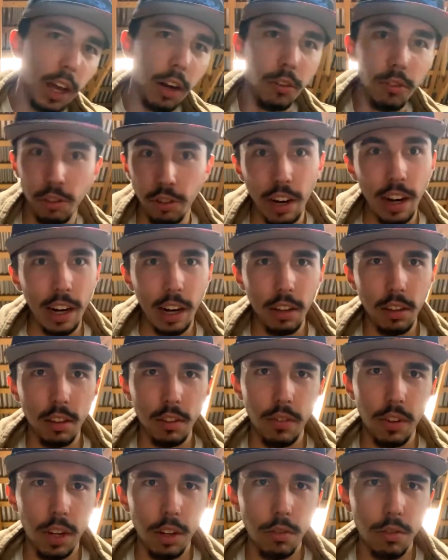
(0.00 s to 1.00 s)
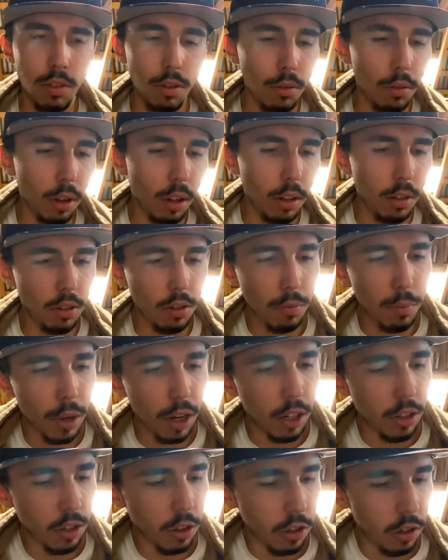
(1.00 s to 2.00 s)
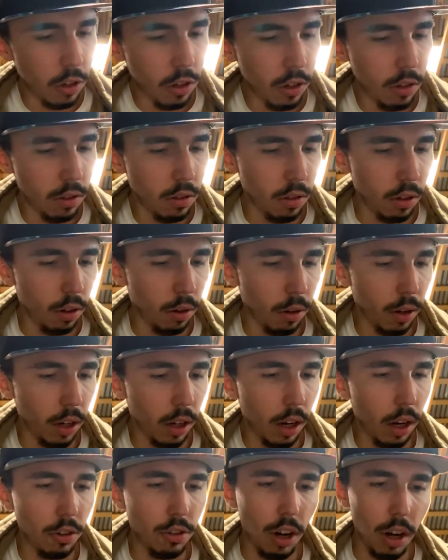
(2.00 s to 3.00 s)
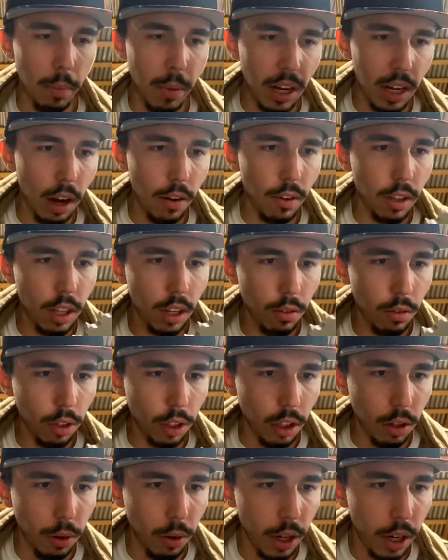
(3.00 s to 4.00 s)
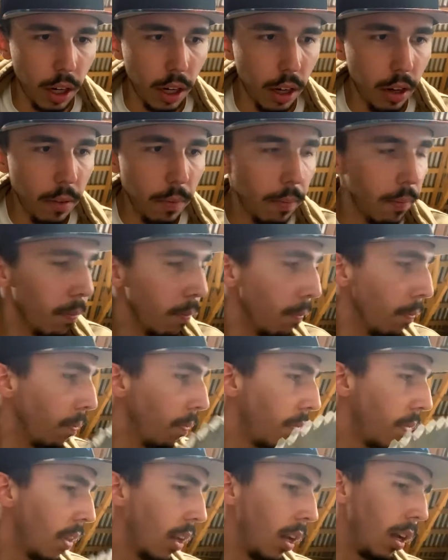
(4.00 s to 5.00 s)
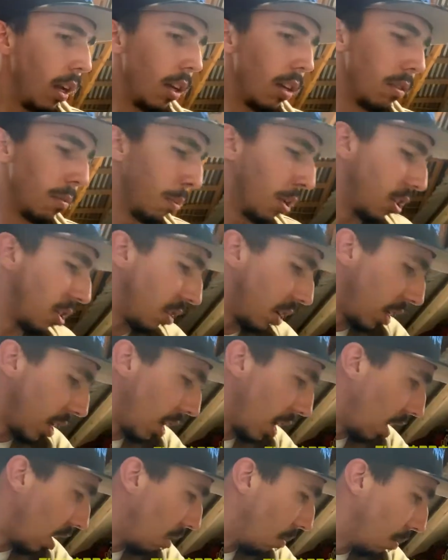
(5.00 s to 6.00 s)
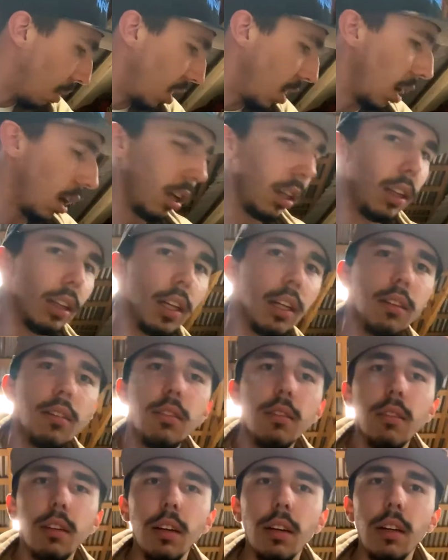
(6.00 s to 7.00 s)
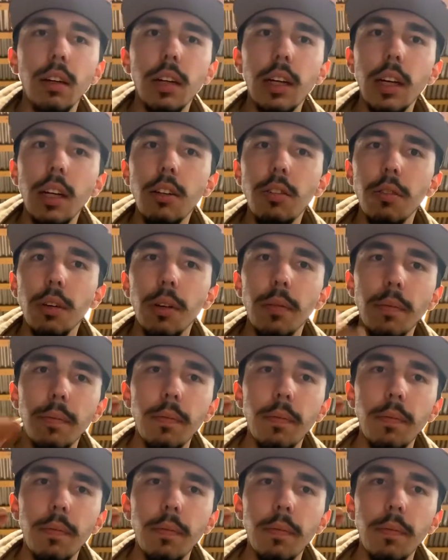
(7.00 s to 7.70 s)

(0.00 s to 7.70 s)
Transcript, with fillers: don't drag out this video too, too much. So uh, I'll try to make everything really quick as much as I can. But yeah, let's uh, get into it.